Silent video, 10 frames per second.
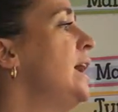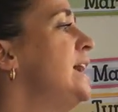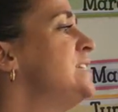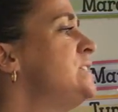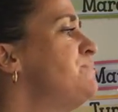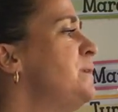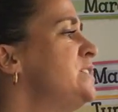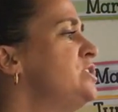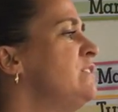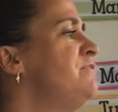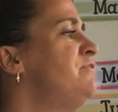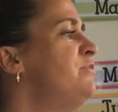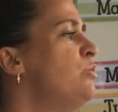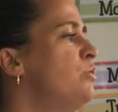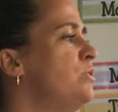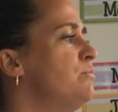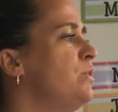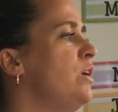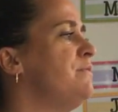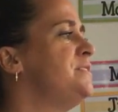A special
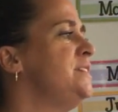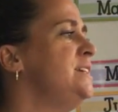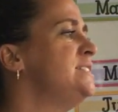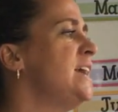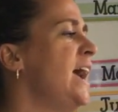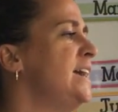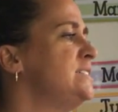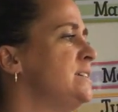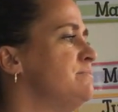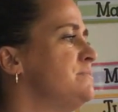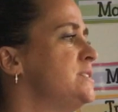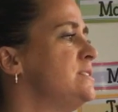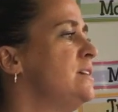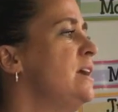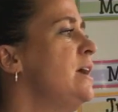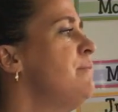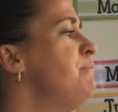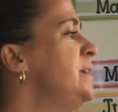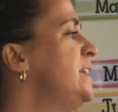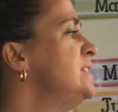form of these atoms
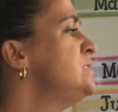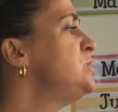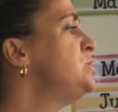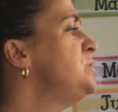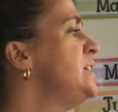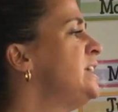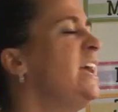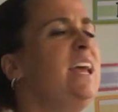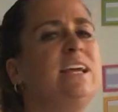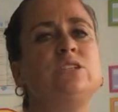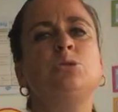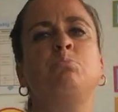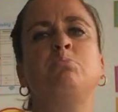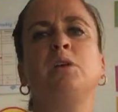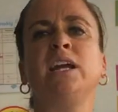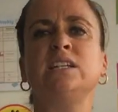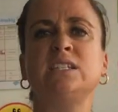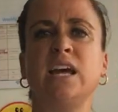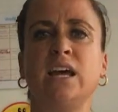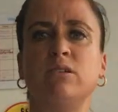begins to decay, to break
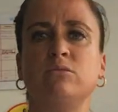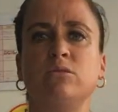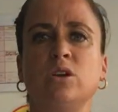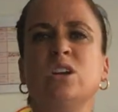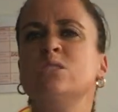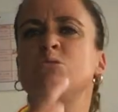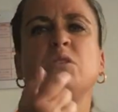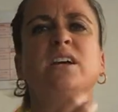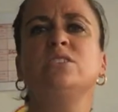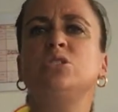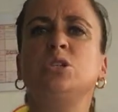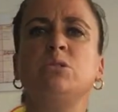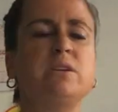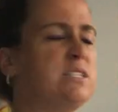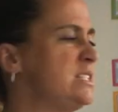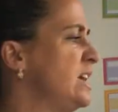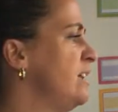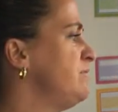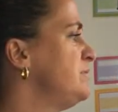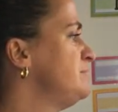down, to undo itself